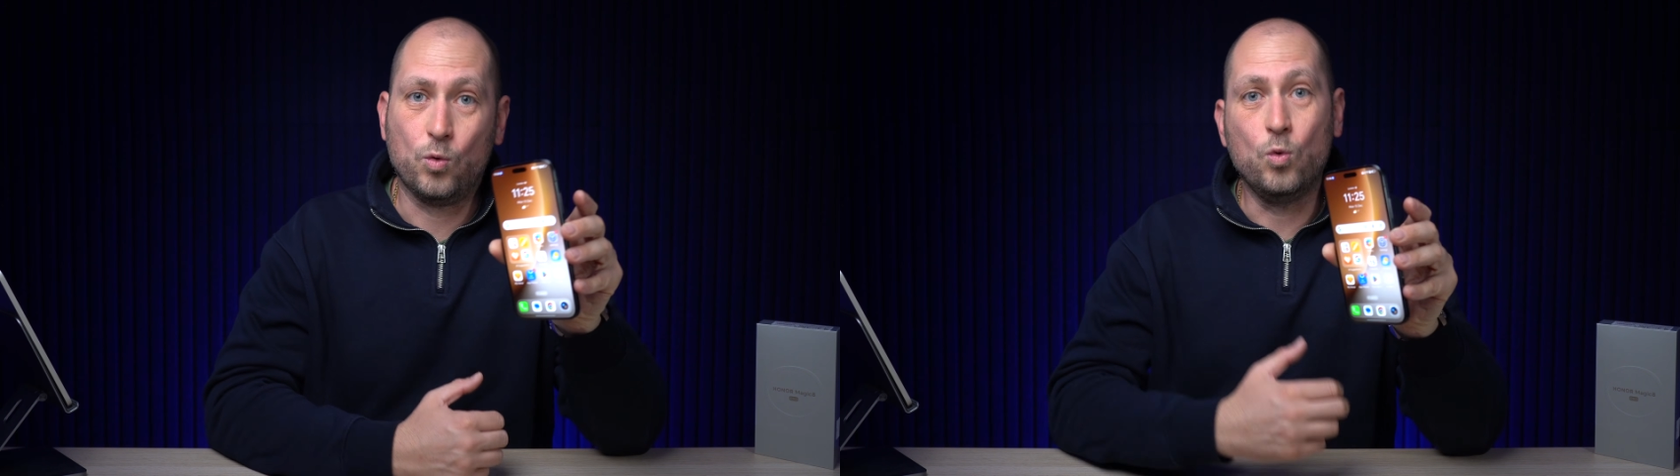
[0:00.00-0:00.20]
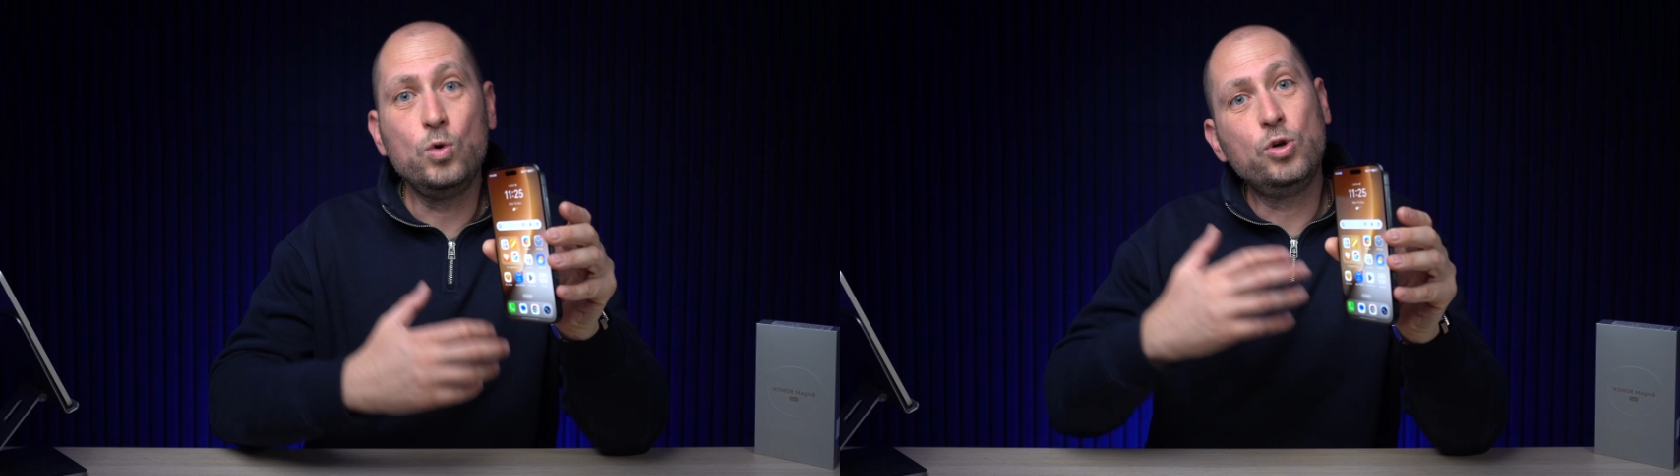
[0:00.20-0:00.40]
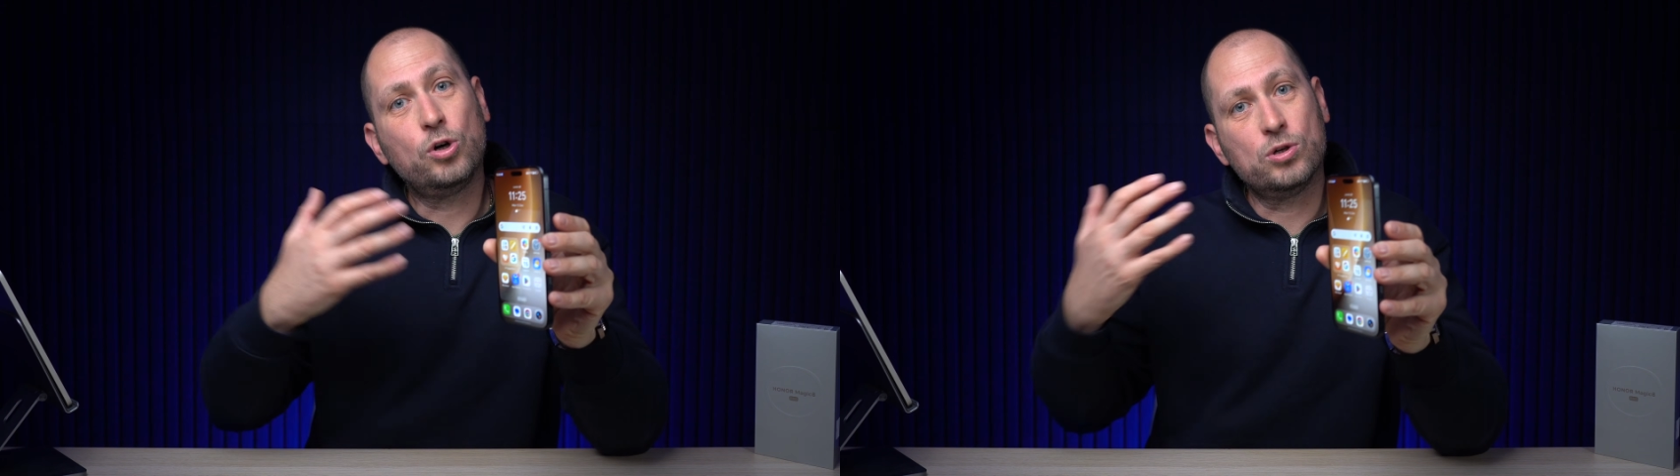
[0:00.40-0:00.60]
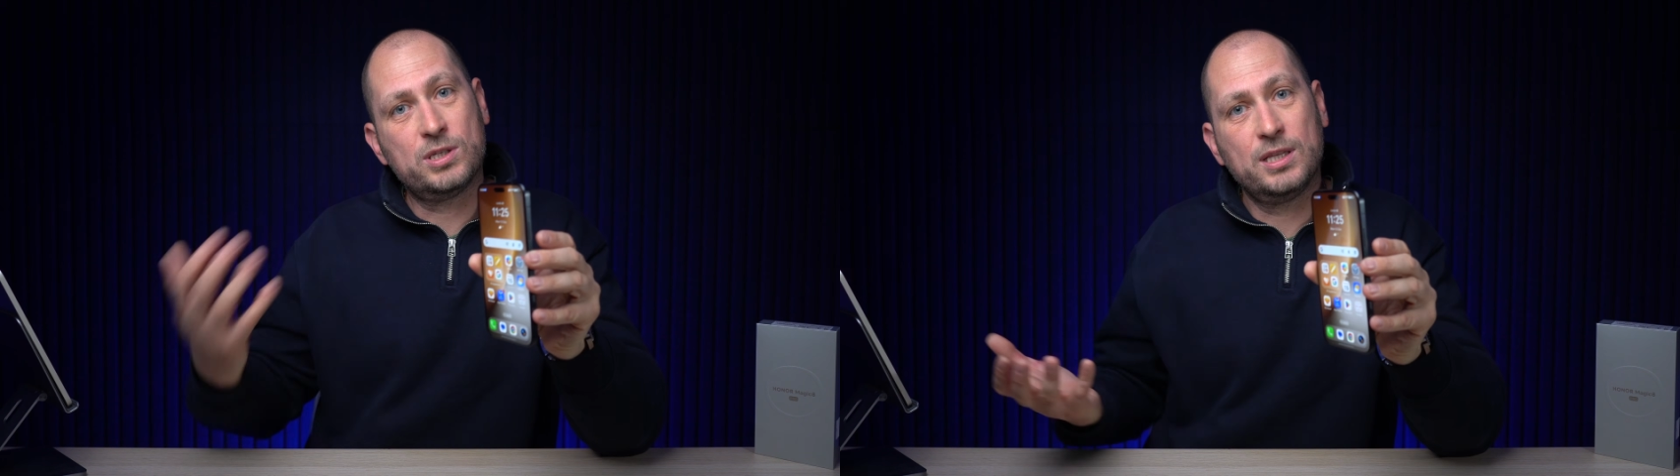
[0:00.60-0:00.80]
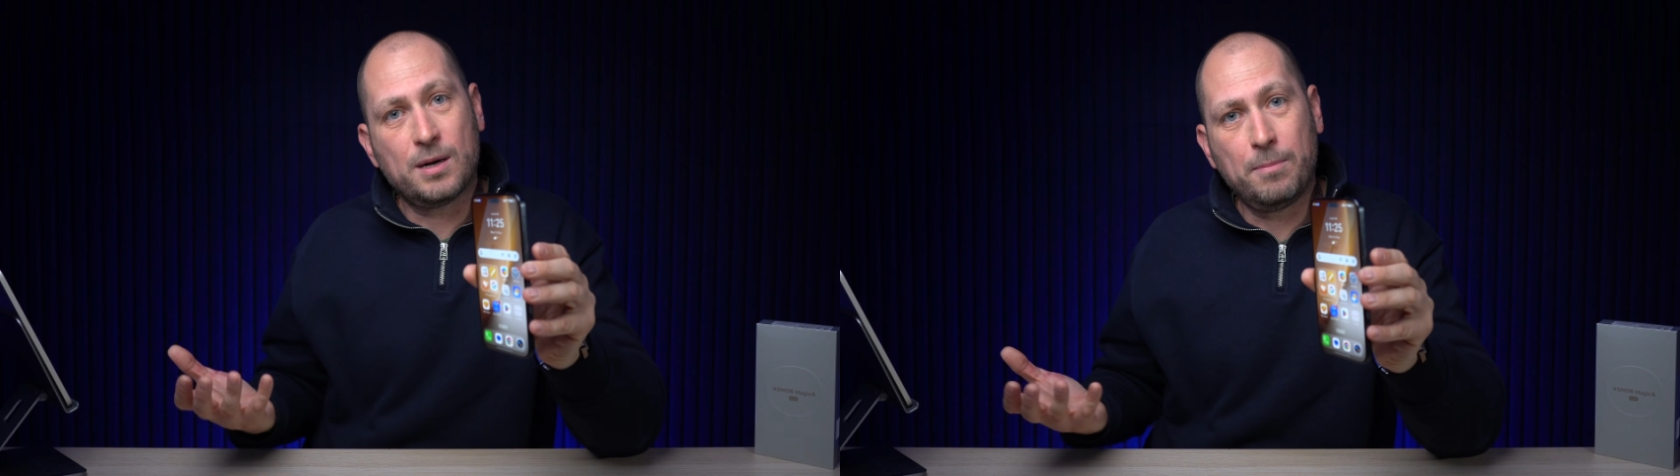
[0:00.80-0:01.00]
Would you
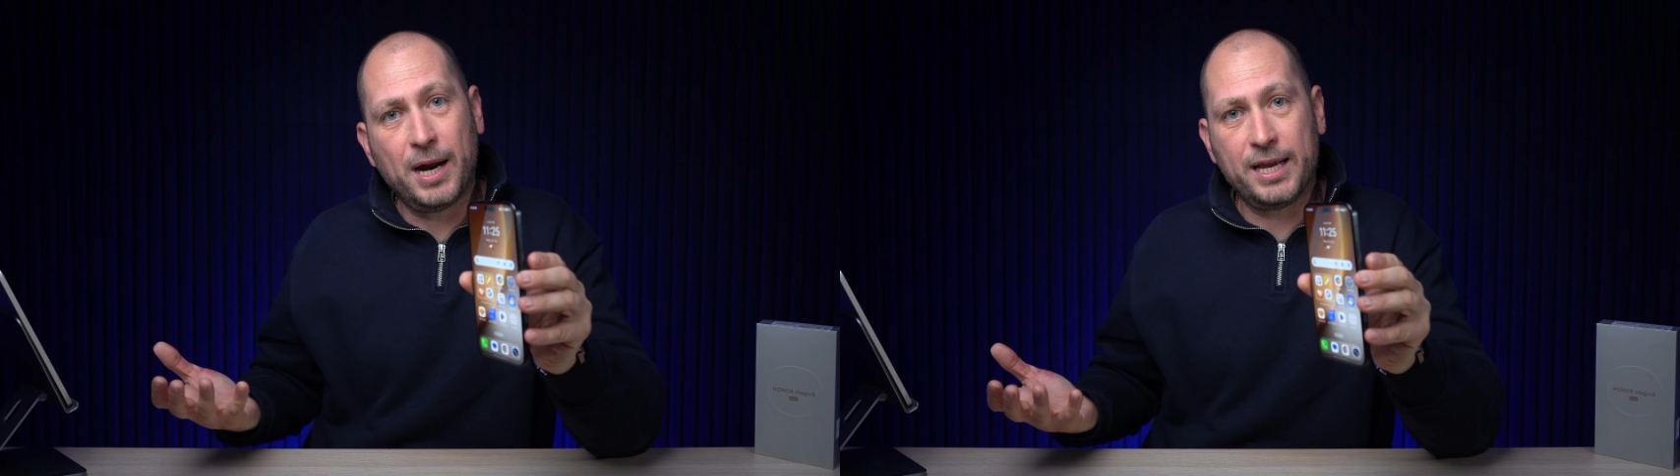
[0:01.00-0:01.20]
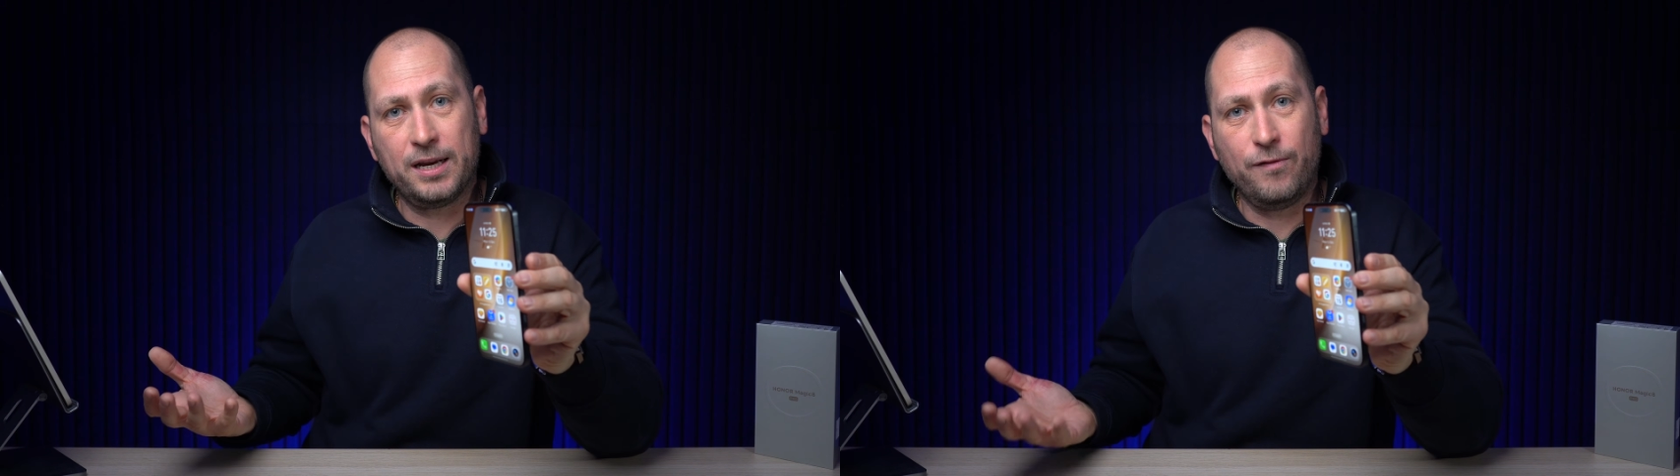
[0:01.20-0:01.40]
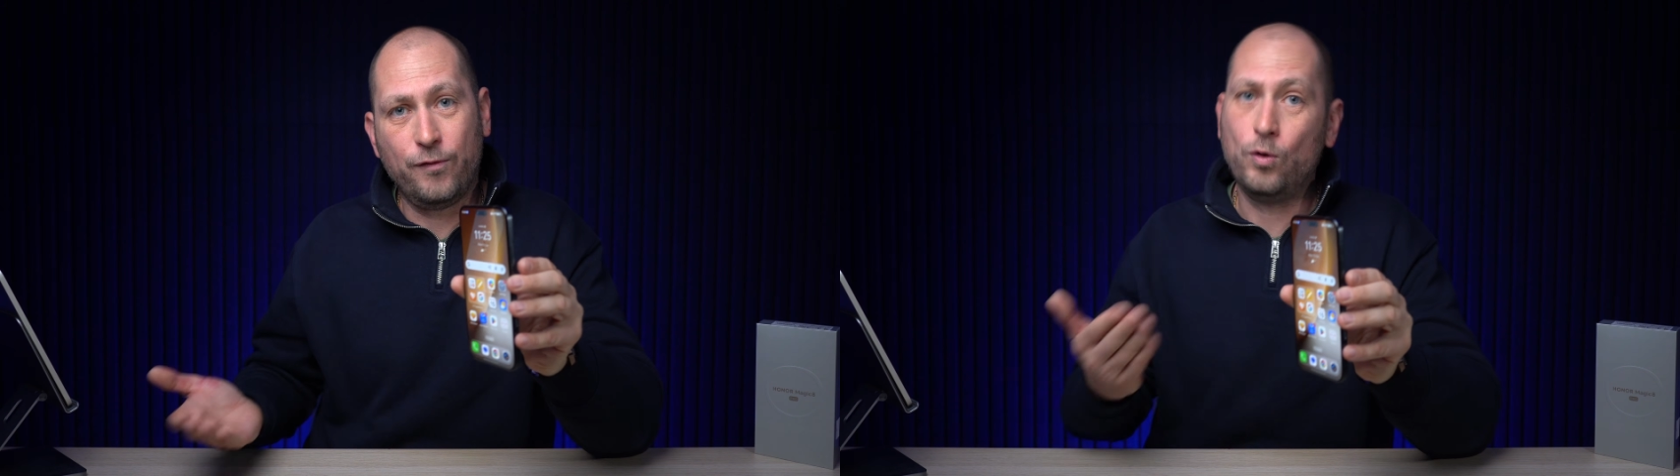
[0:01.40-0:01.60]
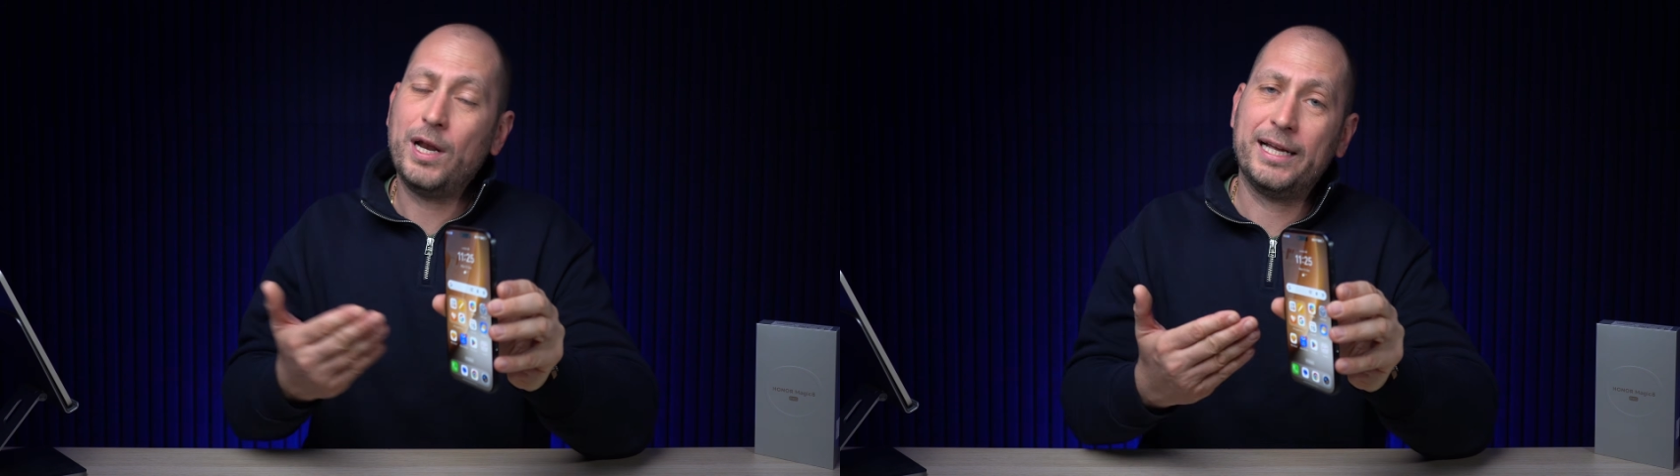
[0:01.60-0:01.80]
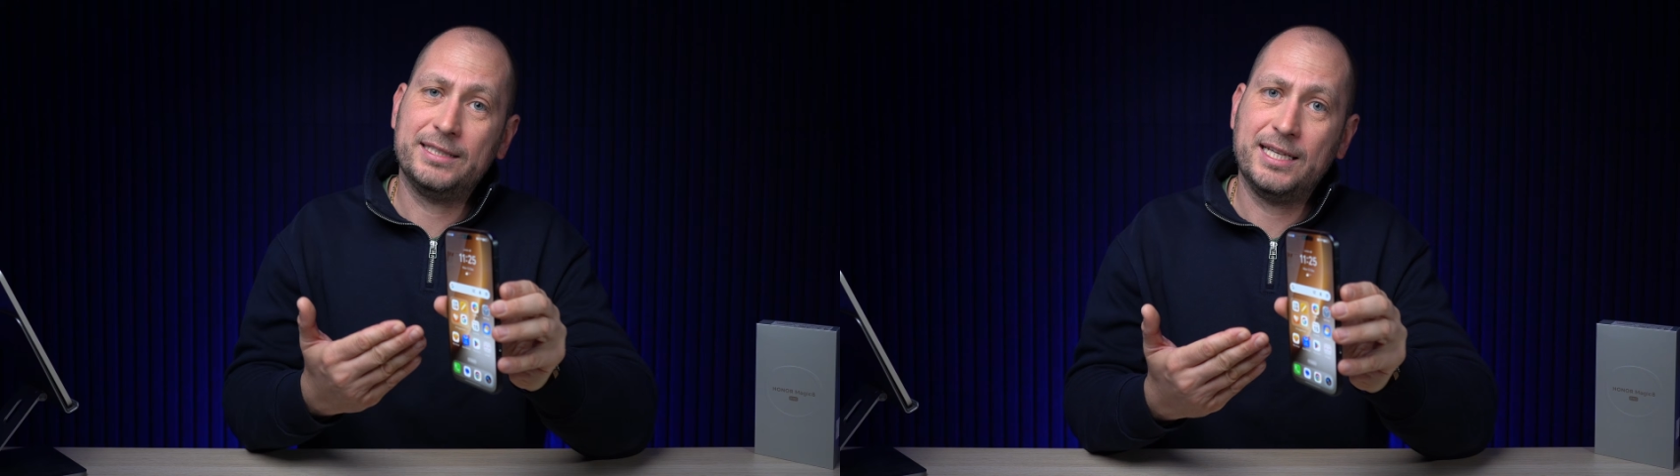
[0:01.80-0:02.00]
consider buying a phone
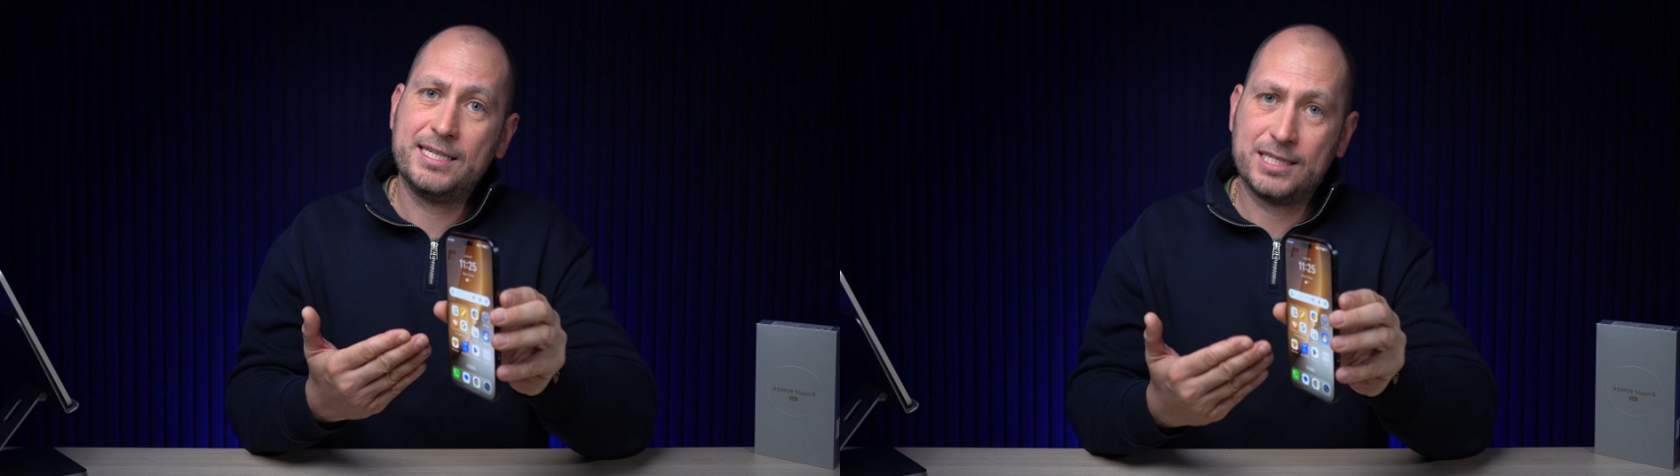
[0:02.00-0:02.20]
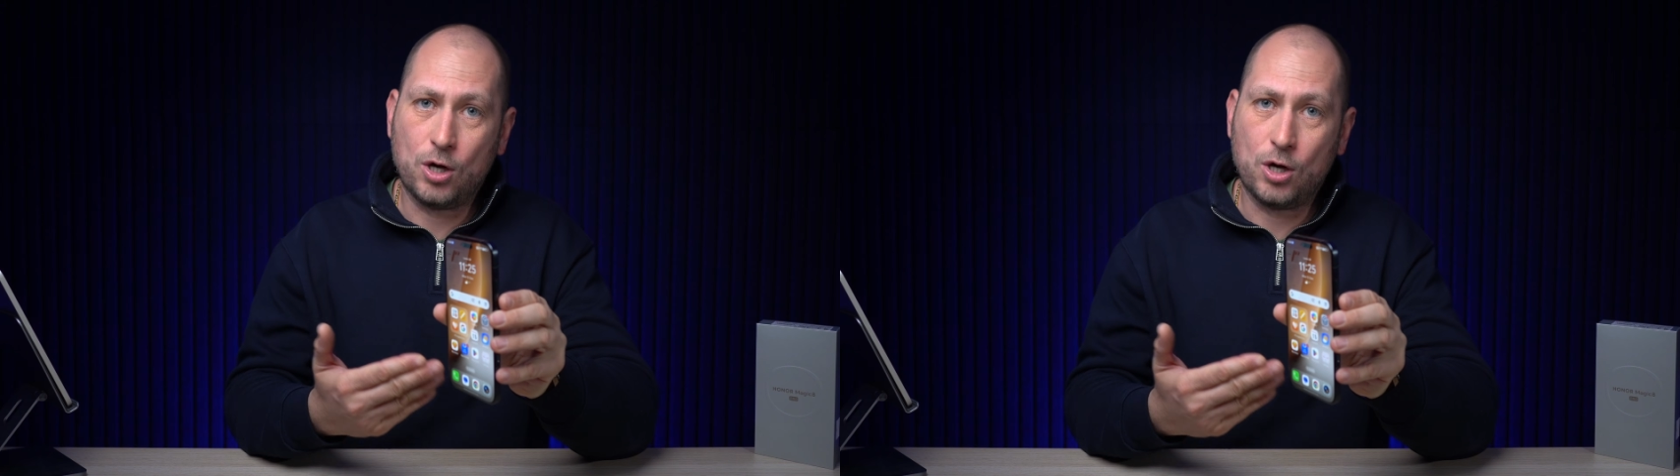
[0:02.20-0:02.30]
like this